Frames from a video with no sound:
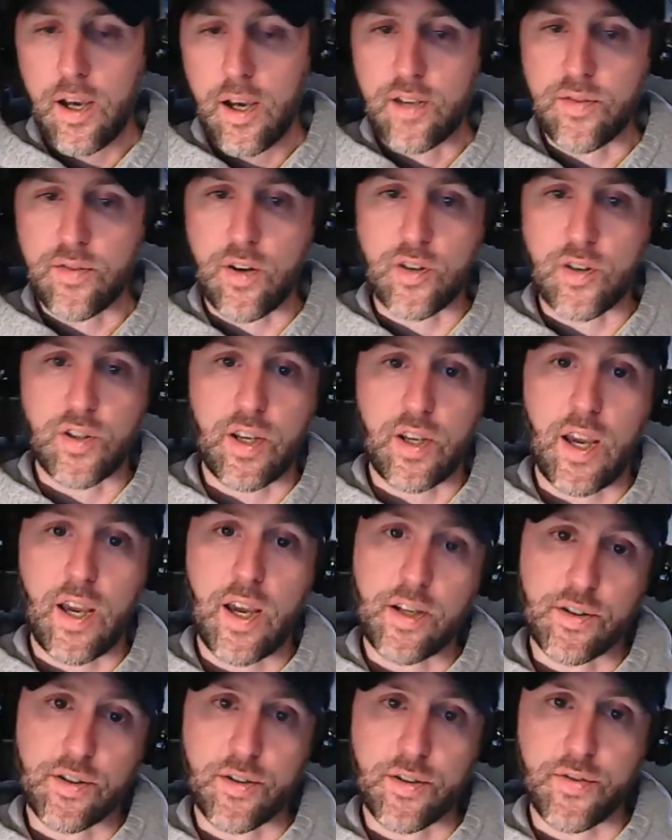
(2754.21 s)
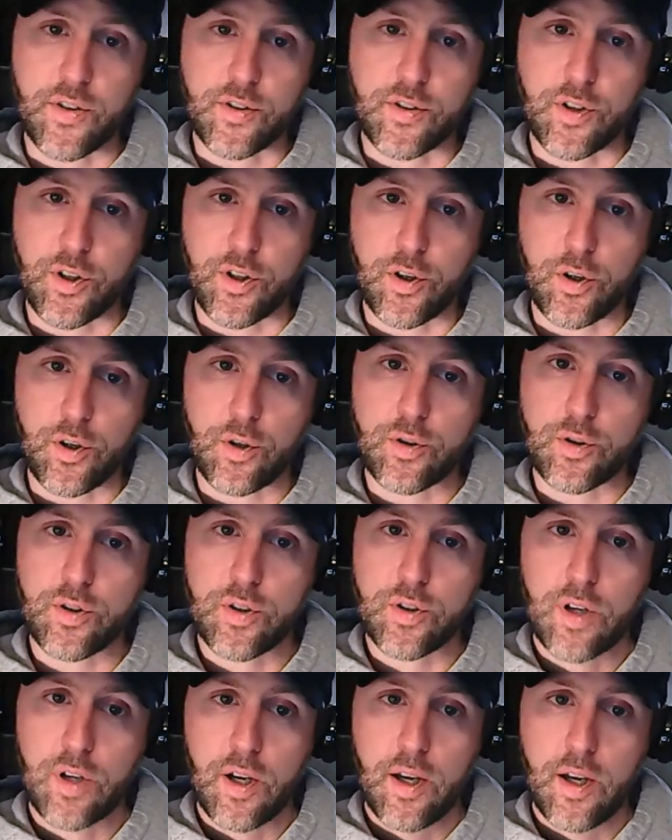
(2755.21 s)
As far as the canister filter
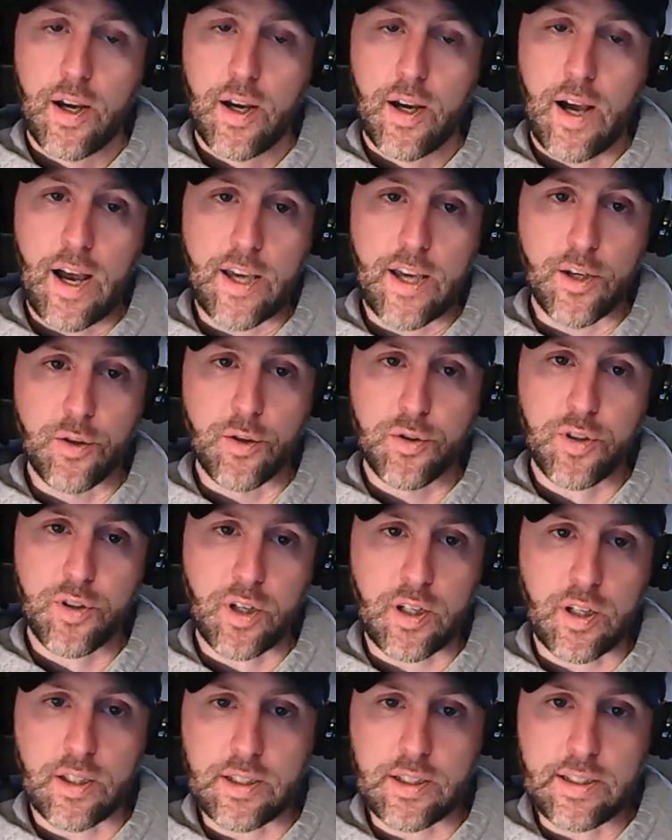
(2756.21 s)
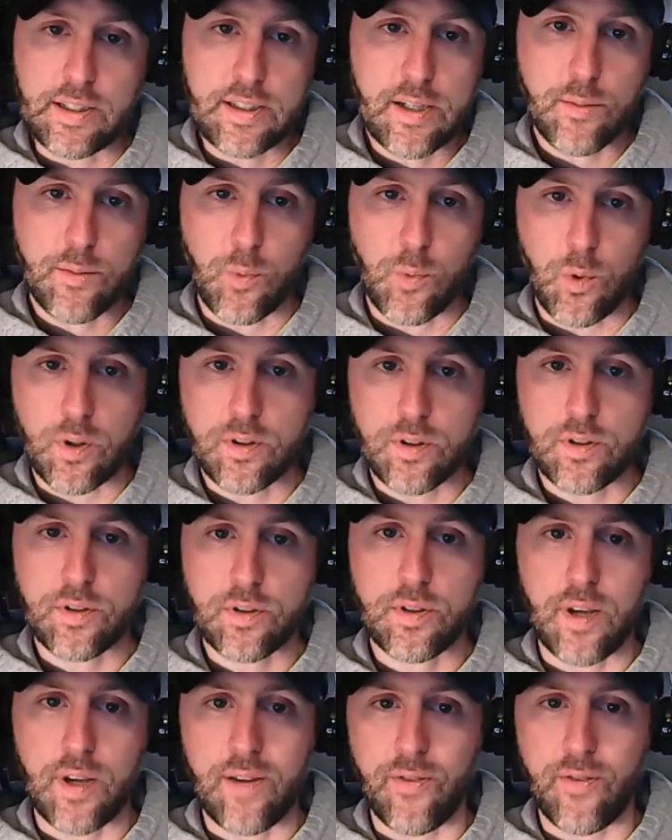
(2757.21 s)
goes, I used to clean them
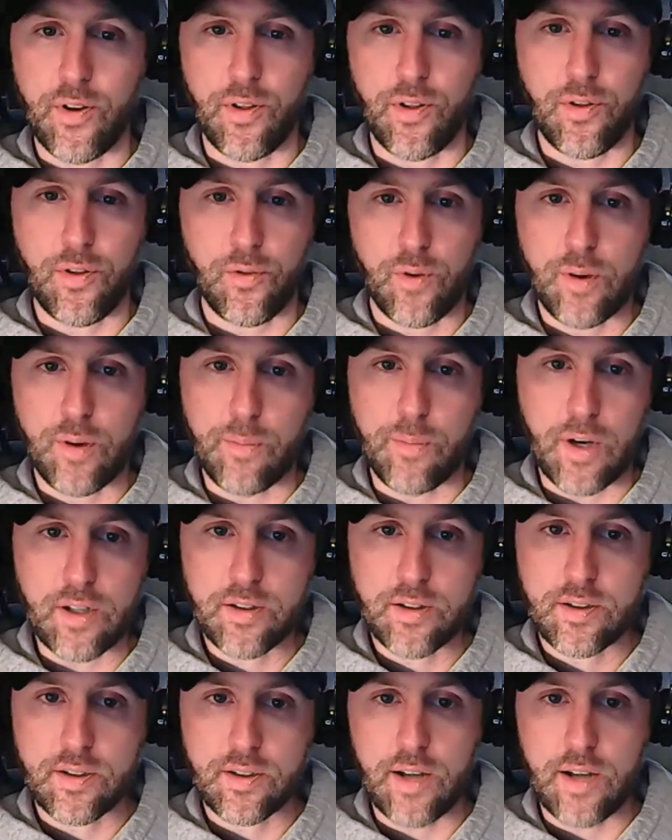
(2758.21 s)
once every 3 months.